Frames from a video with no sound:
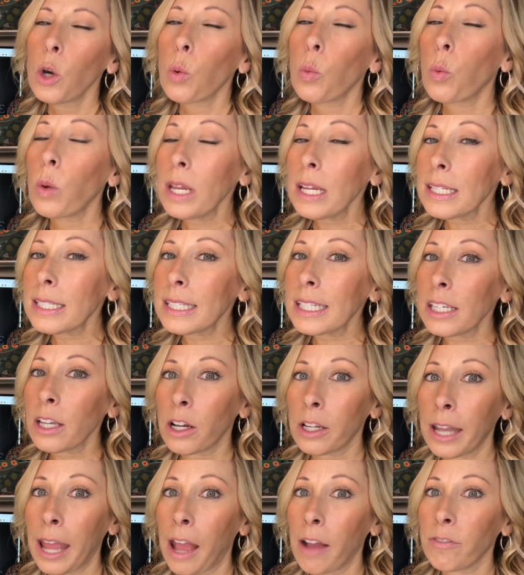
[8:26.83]
We see
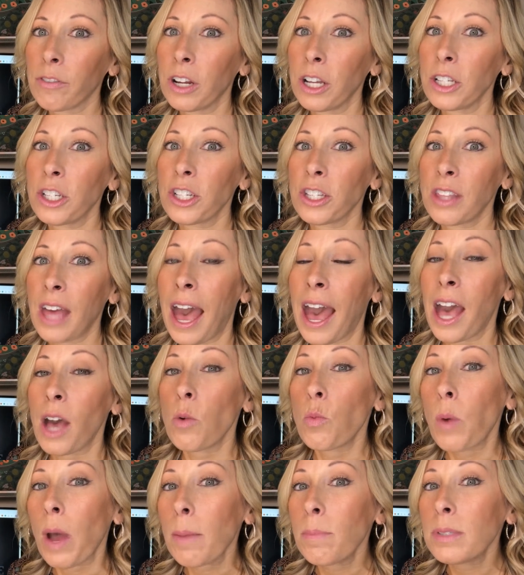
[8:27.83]
on average
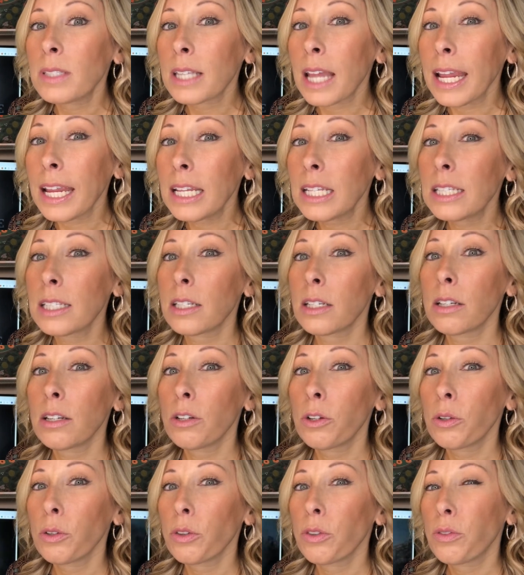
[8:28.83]
that websites
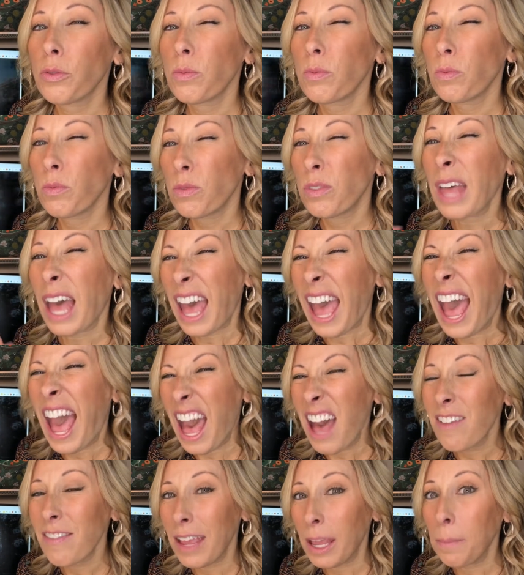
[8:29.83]
that
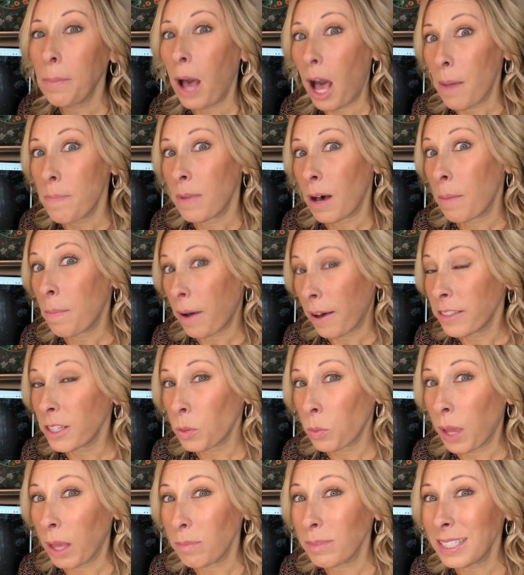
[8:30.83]
have a pop-up on the
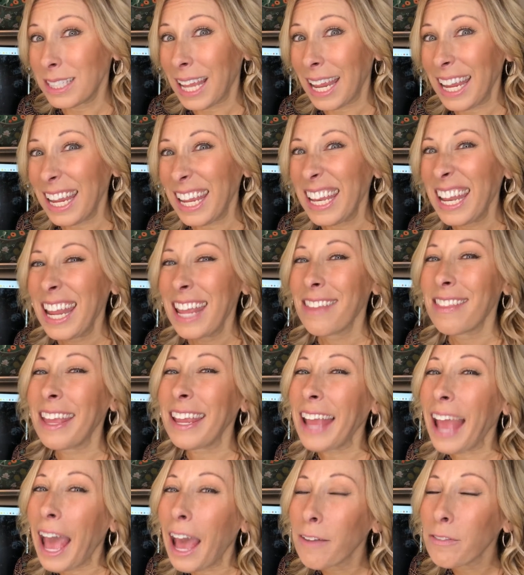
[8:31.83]
website,
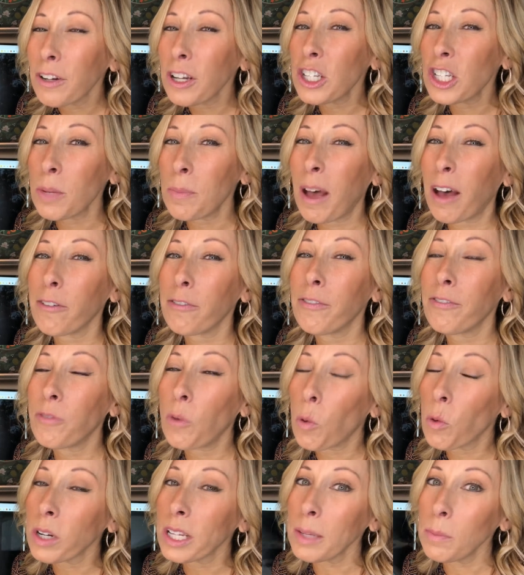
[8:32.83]
they average about
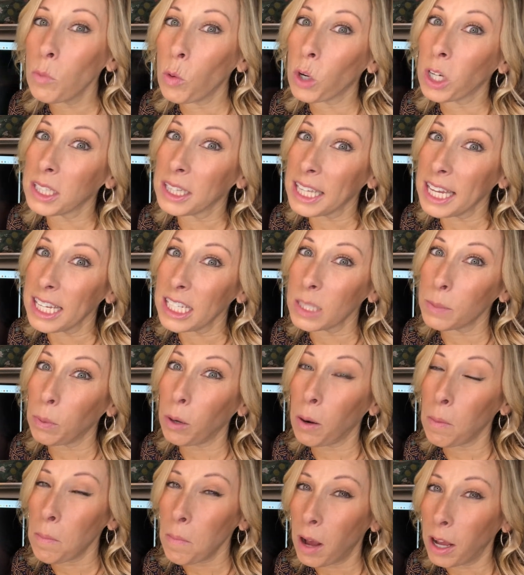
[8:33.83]
40 more leads
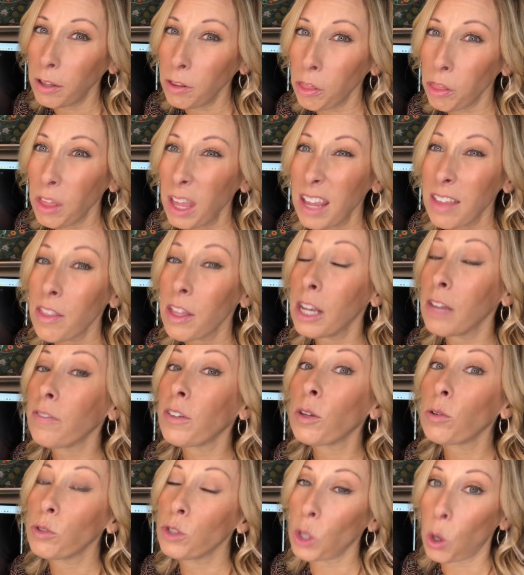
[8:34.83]
per month than if
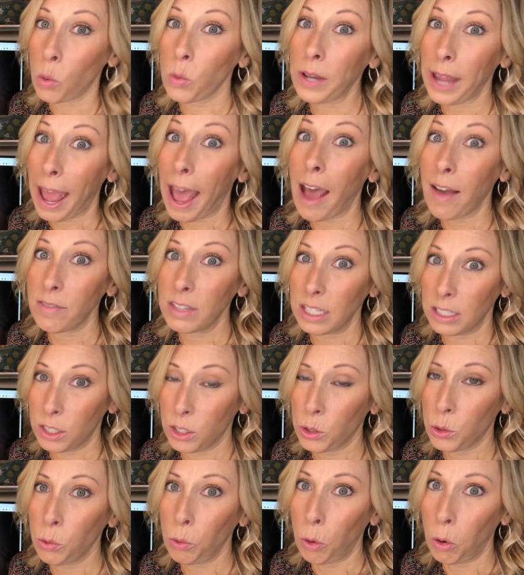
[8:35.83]
you don't have this
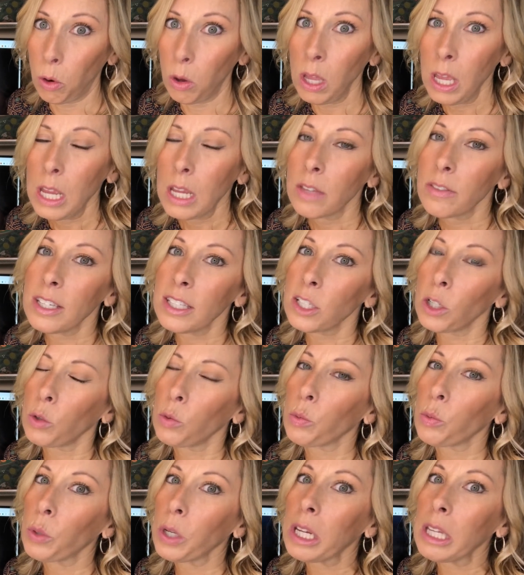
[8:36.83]
tool. These are
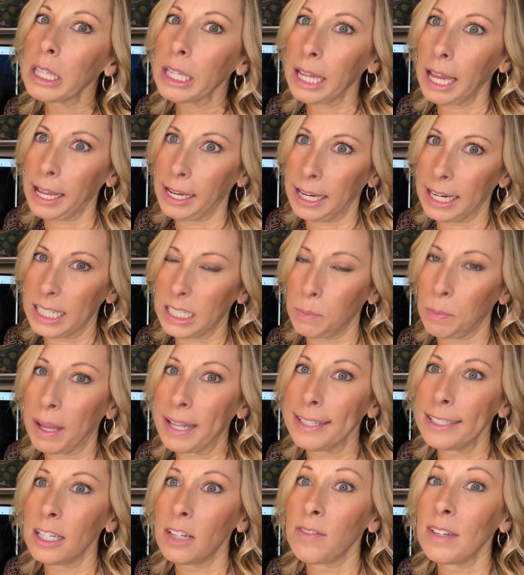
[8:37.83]
really
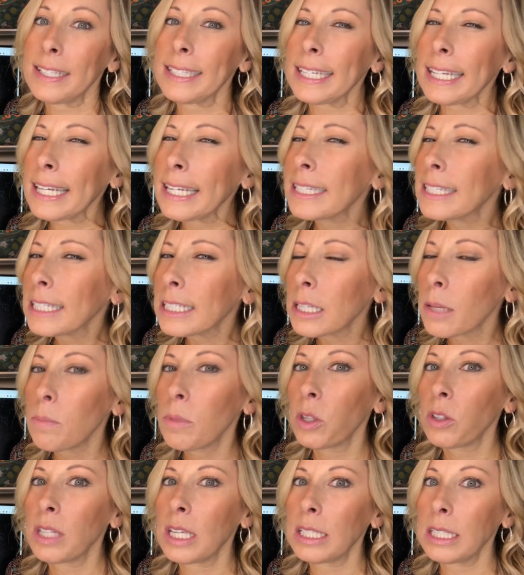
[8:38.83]
inexpensive. It's easy to
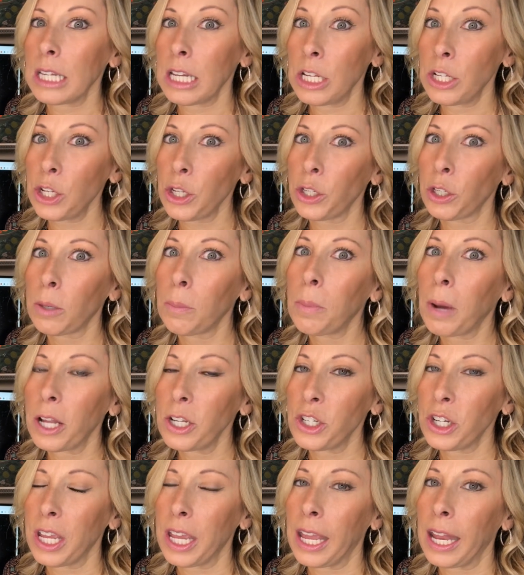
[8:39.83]
build this into your
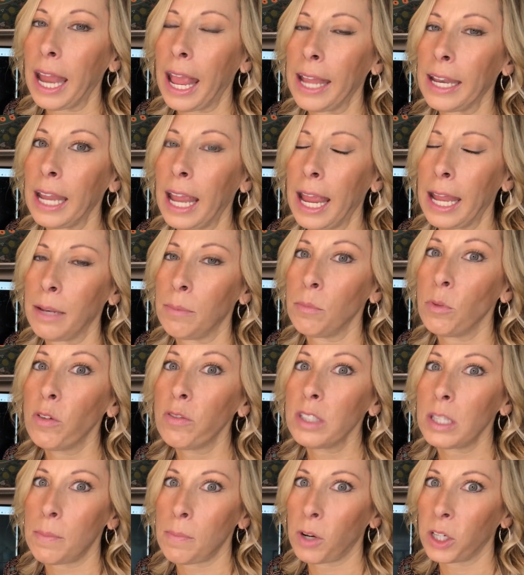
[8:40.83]
budget and move
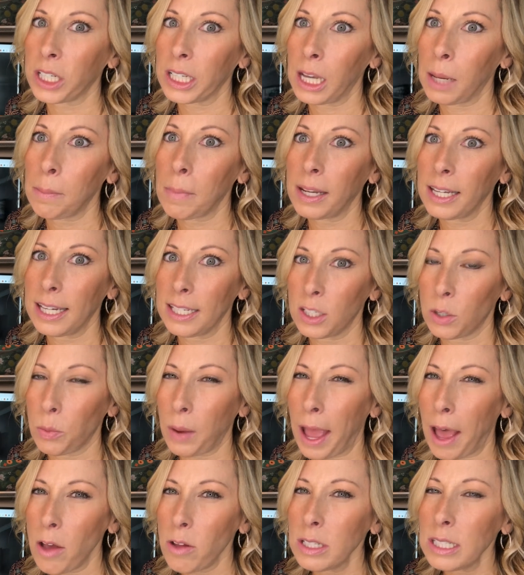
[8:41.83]
some marketing monies
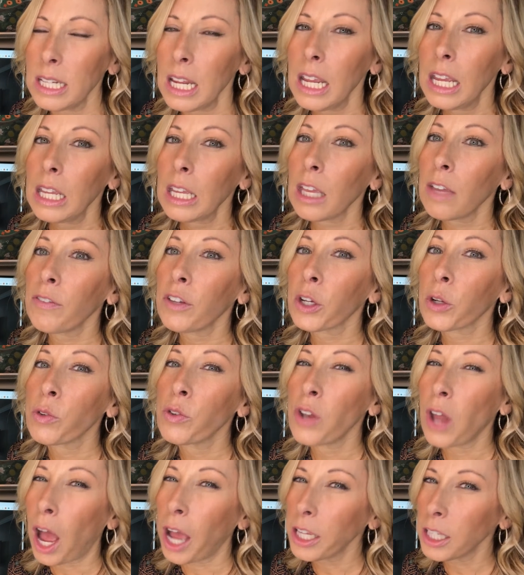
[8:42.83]
around. If you're
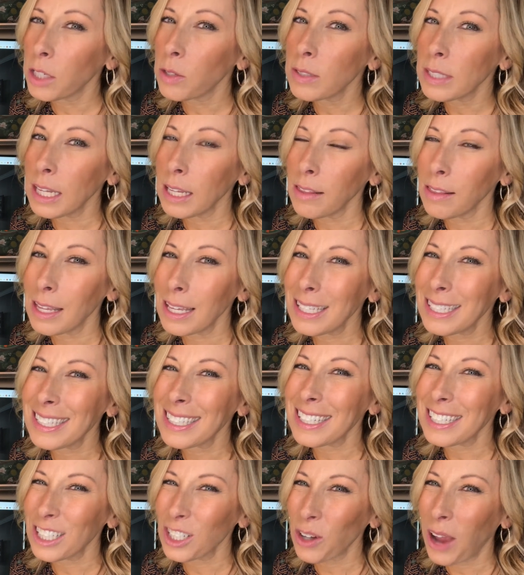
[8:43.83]
not using
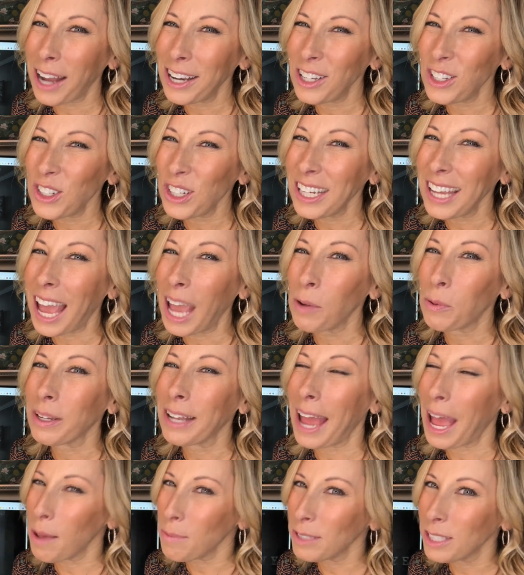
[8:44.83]
this strategy, I
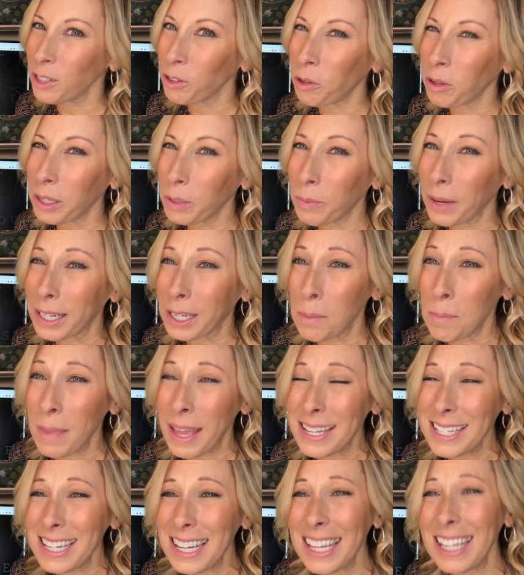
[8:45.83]
would absolutely
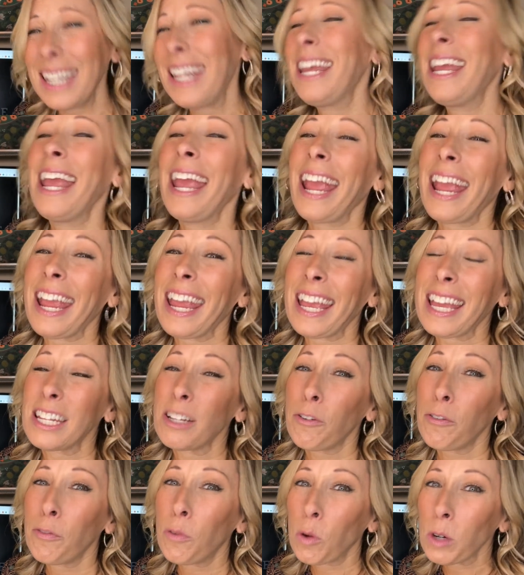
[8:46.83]
recommend it.
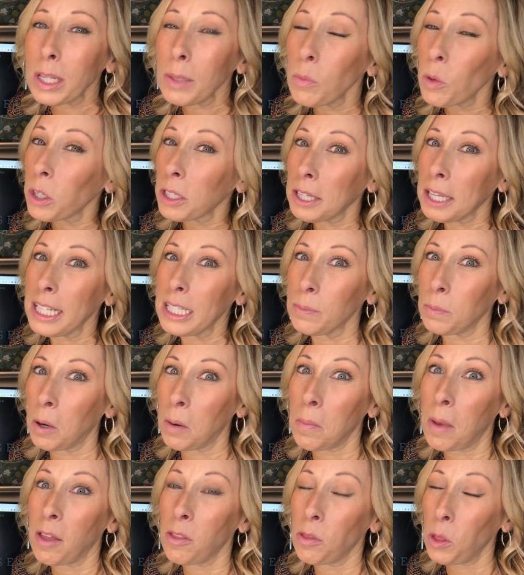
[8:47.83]
And 40 more leads
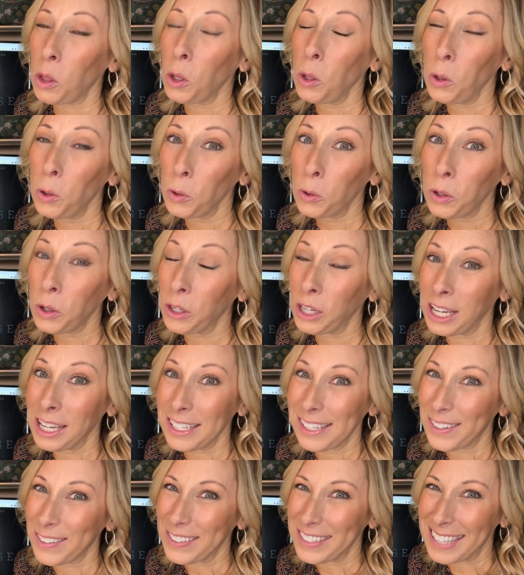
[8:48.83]
per month, who
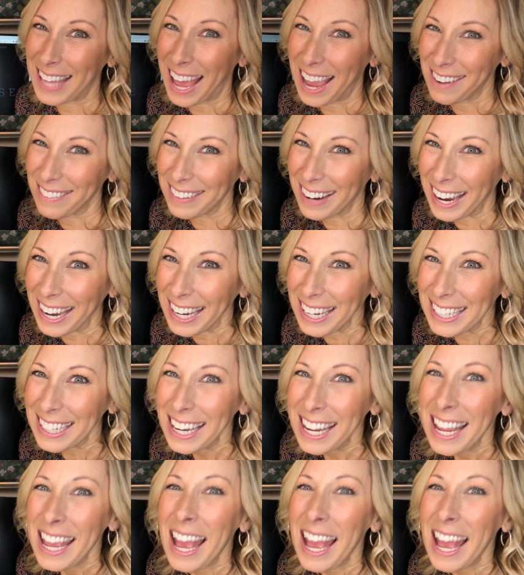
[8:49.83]
couldn't use that, right?